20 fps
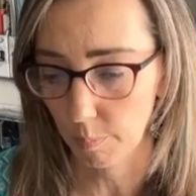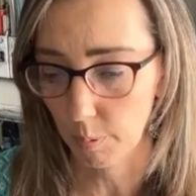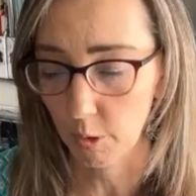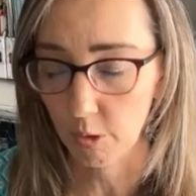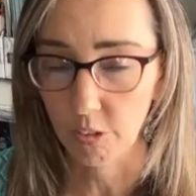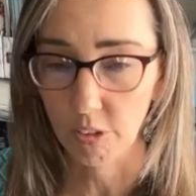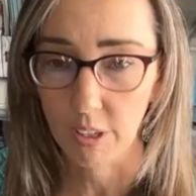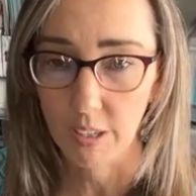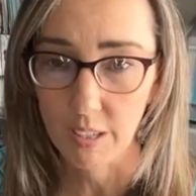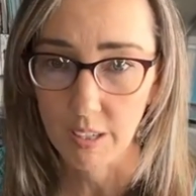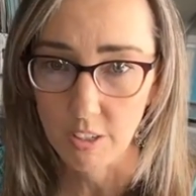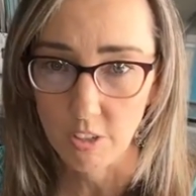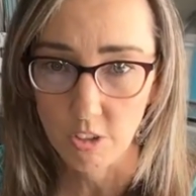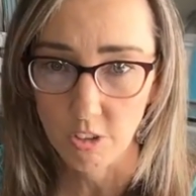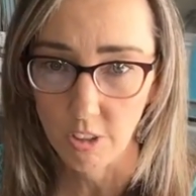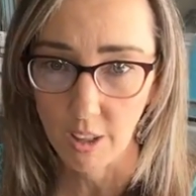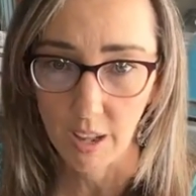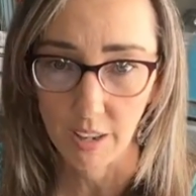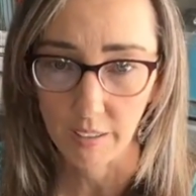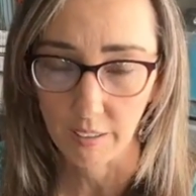percentage
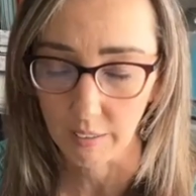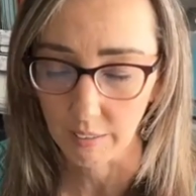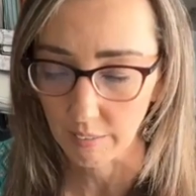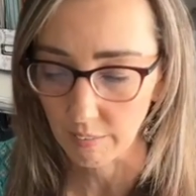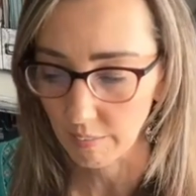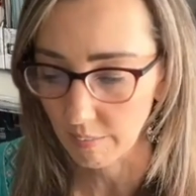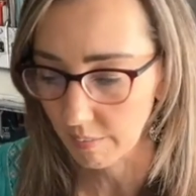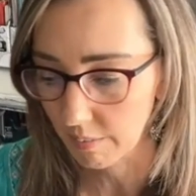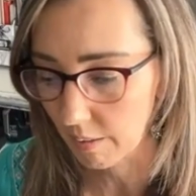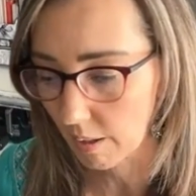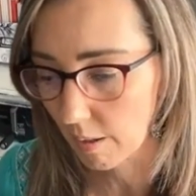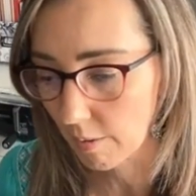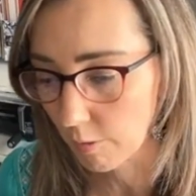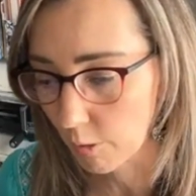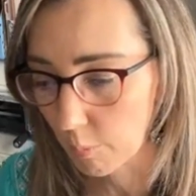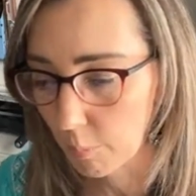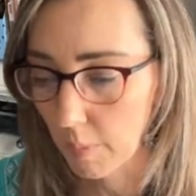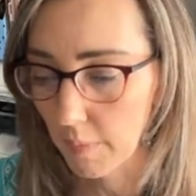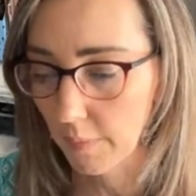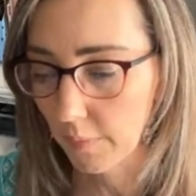that is of
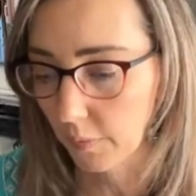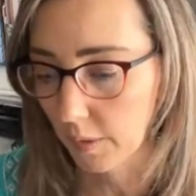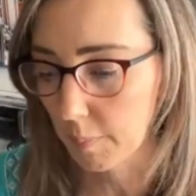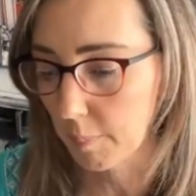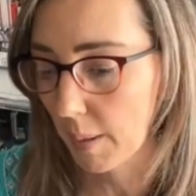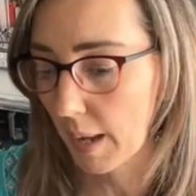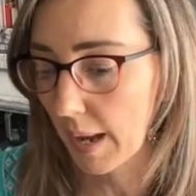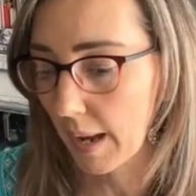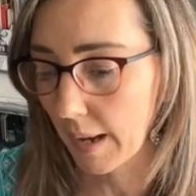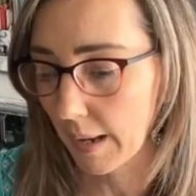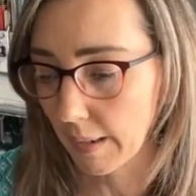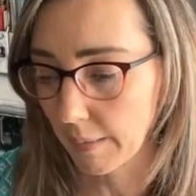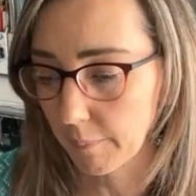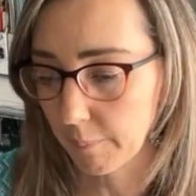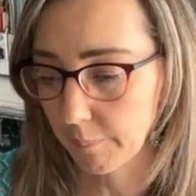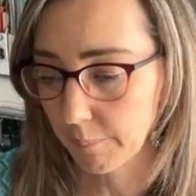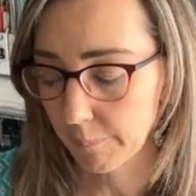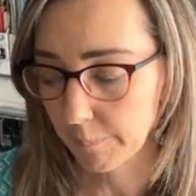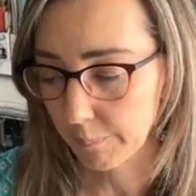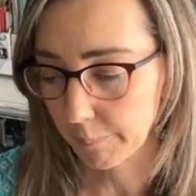your monthly pay.
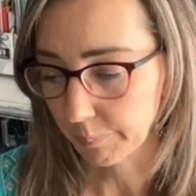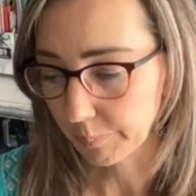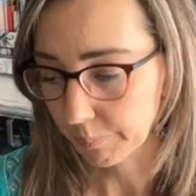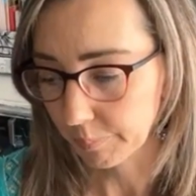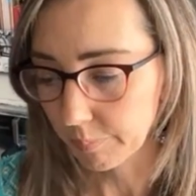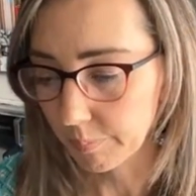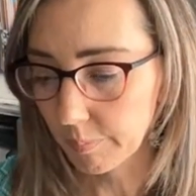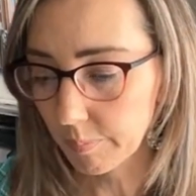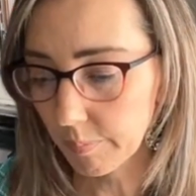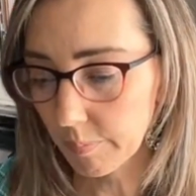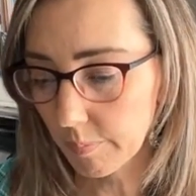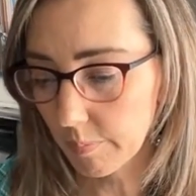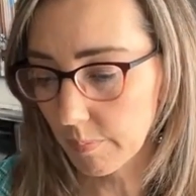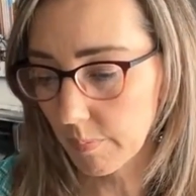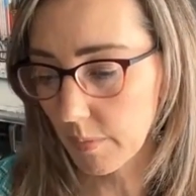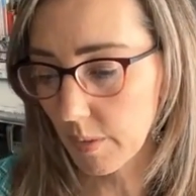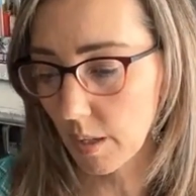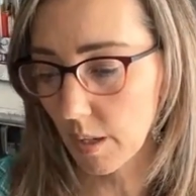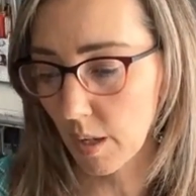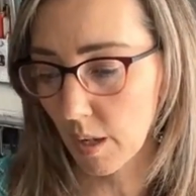
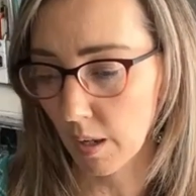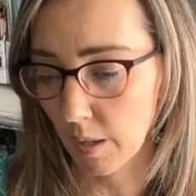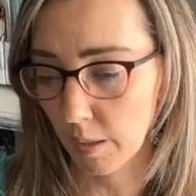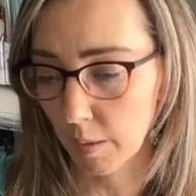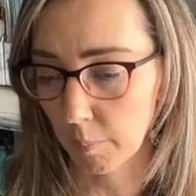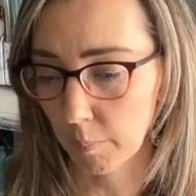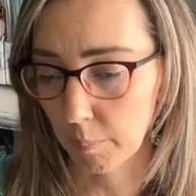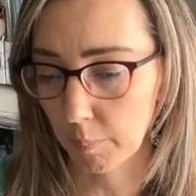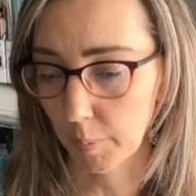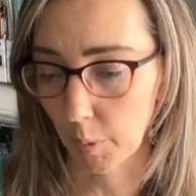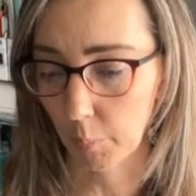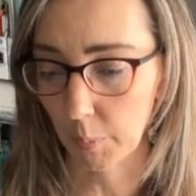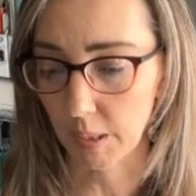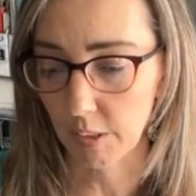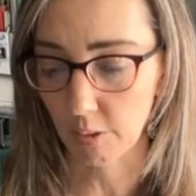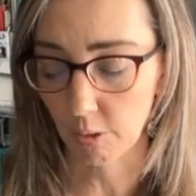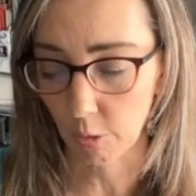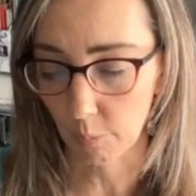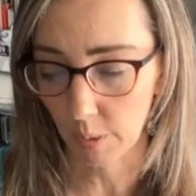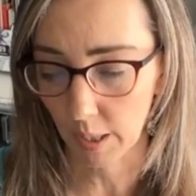But we
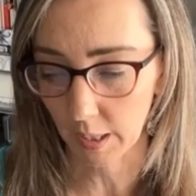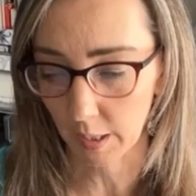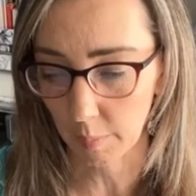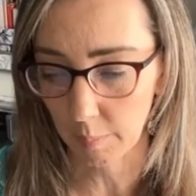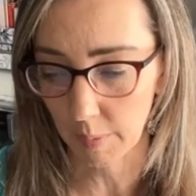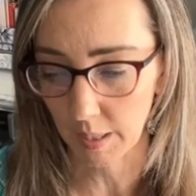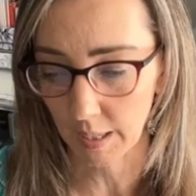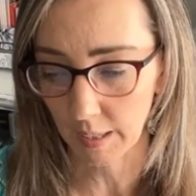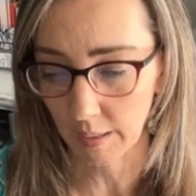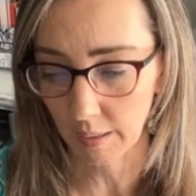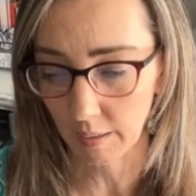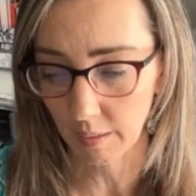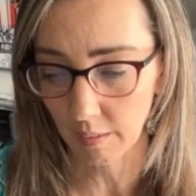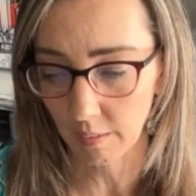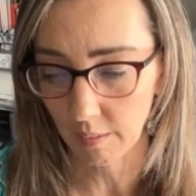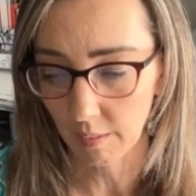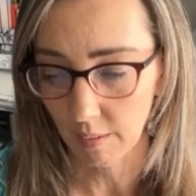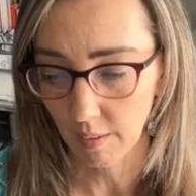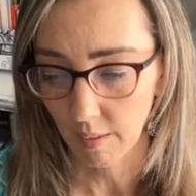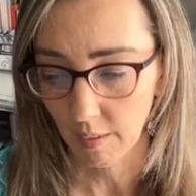do
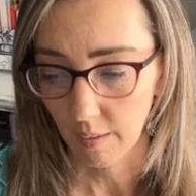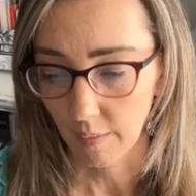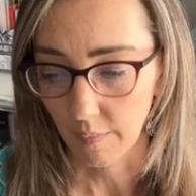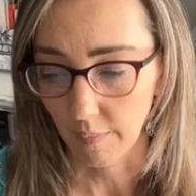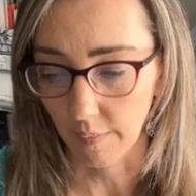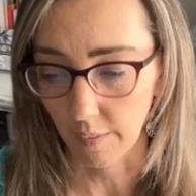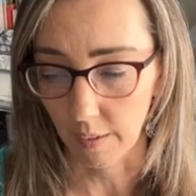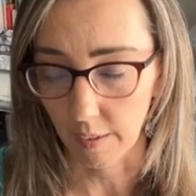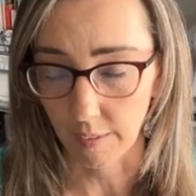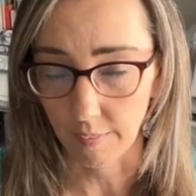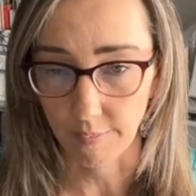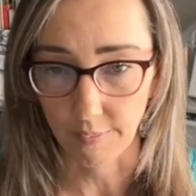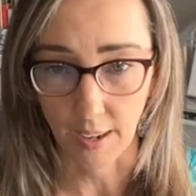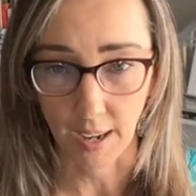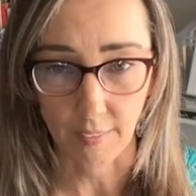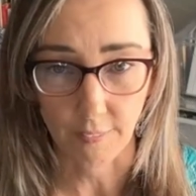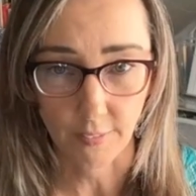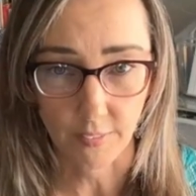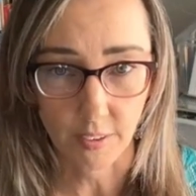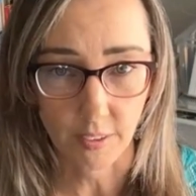recommend the
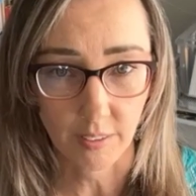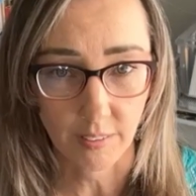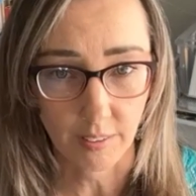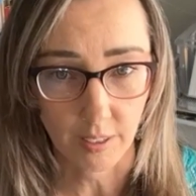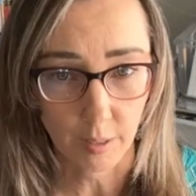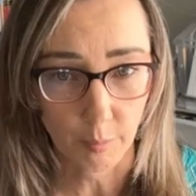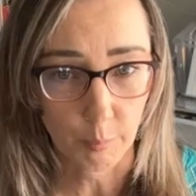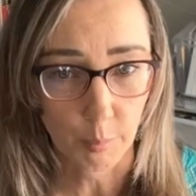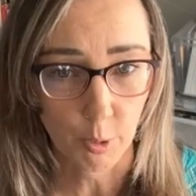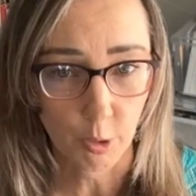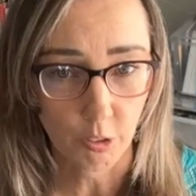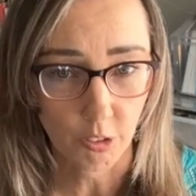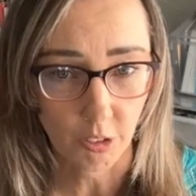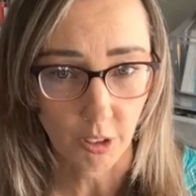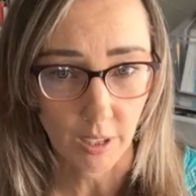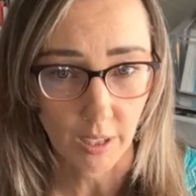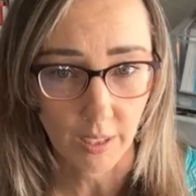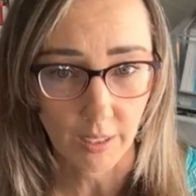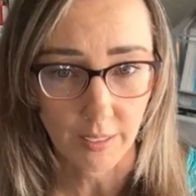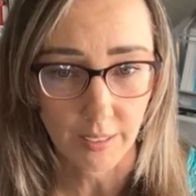5 to
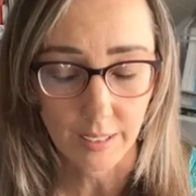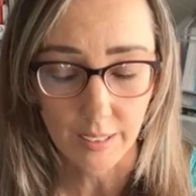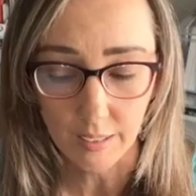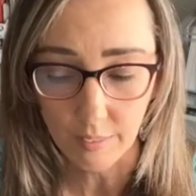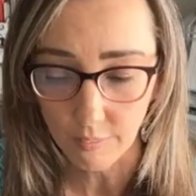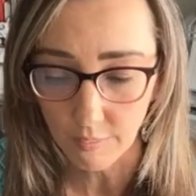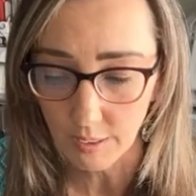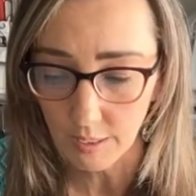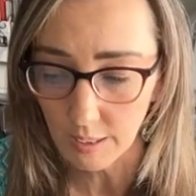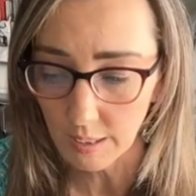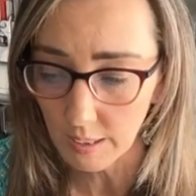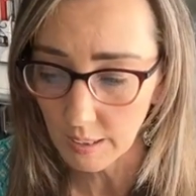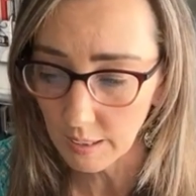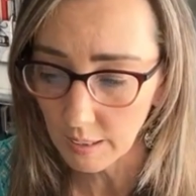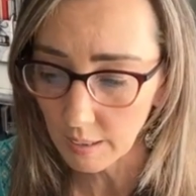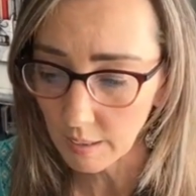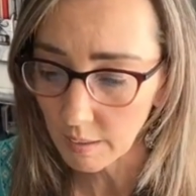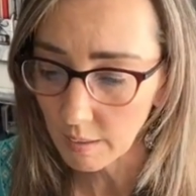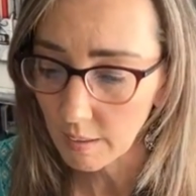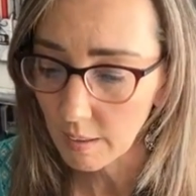10%
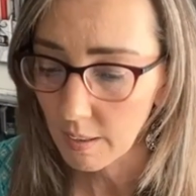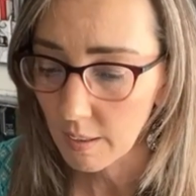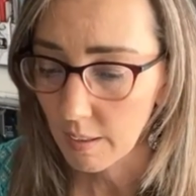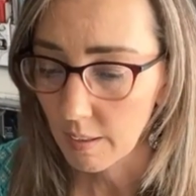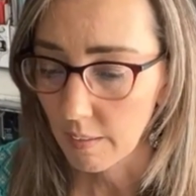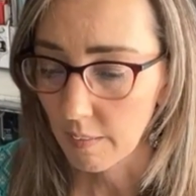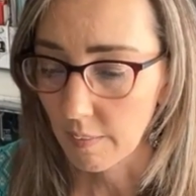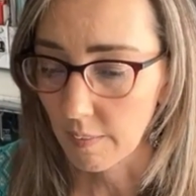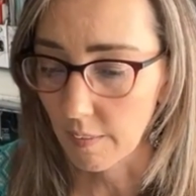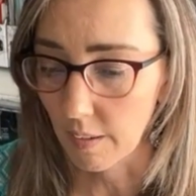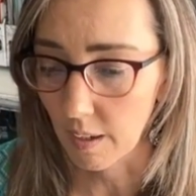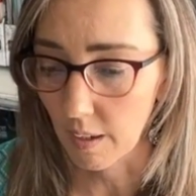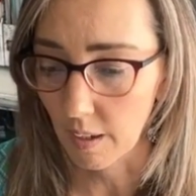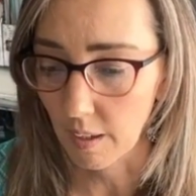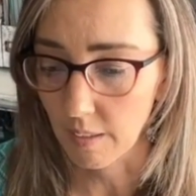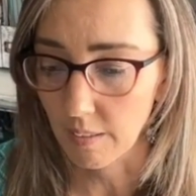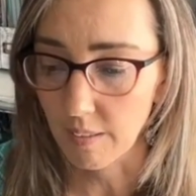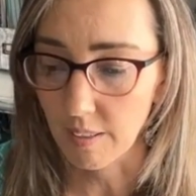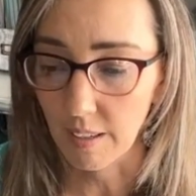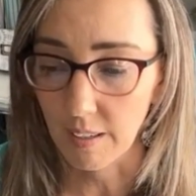giving,
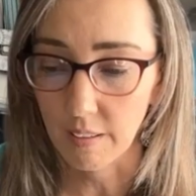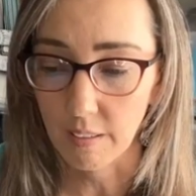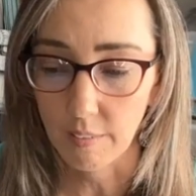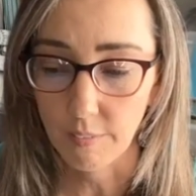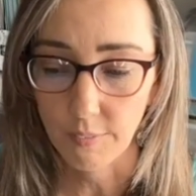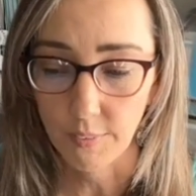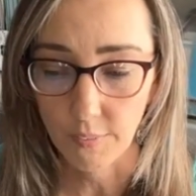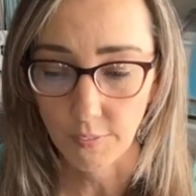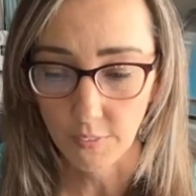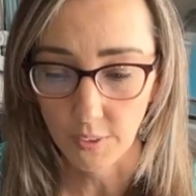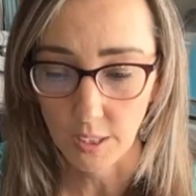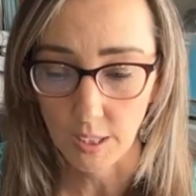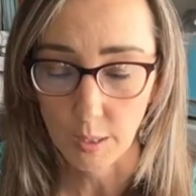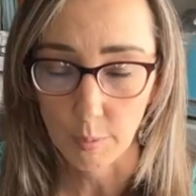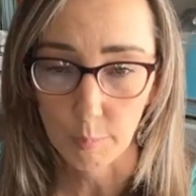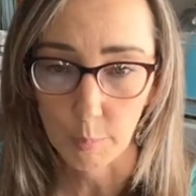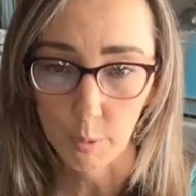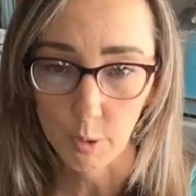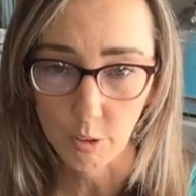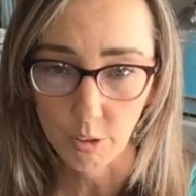the 10 to
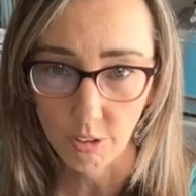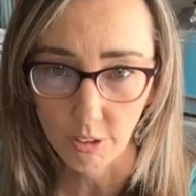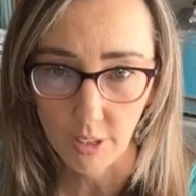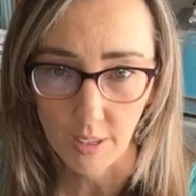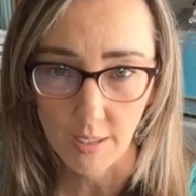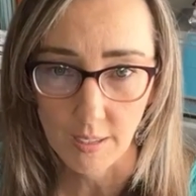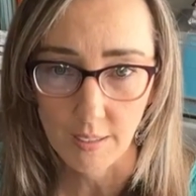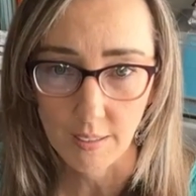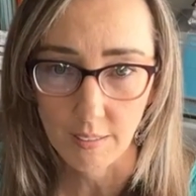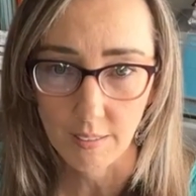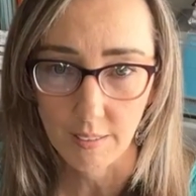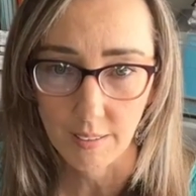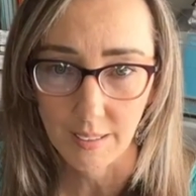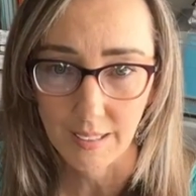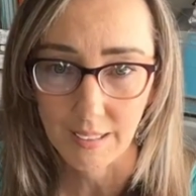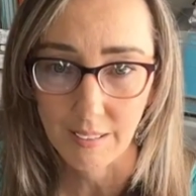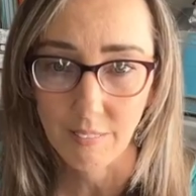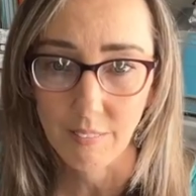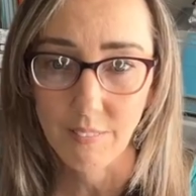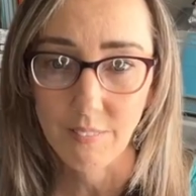15%
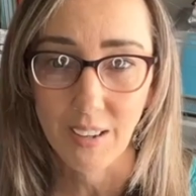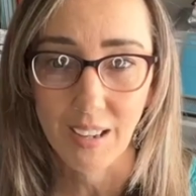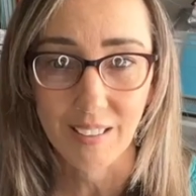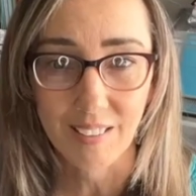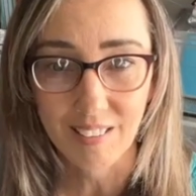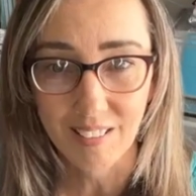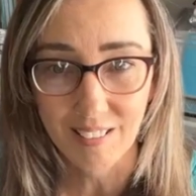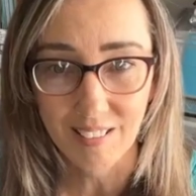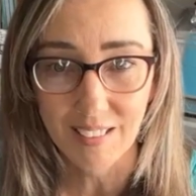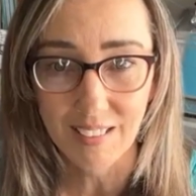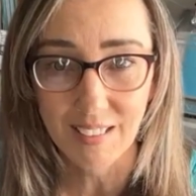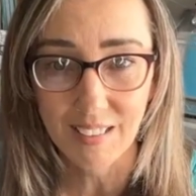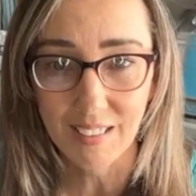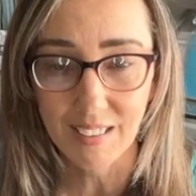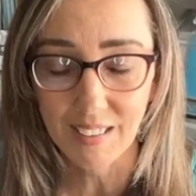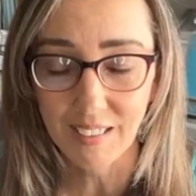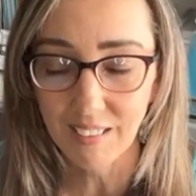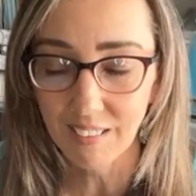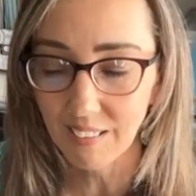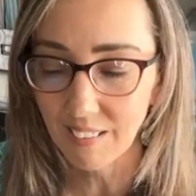
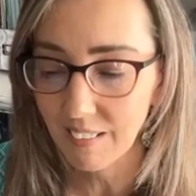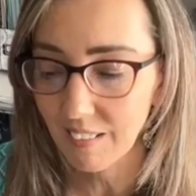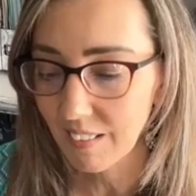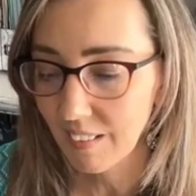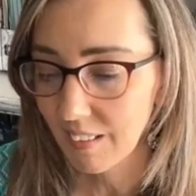investing.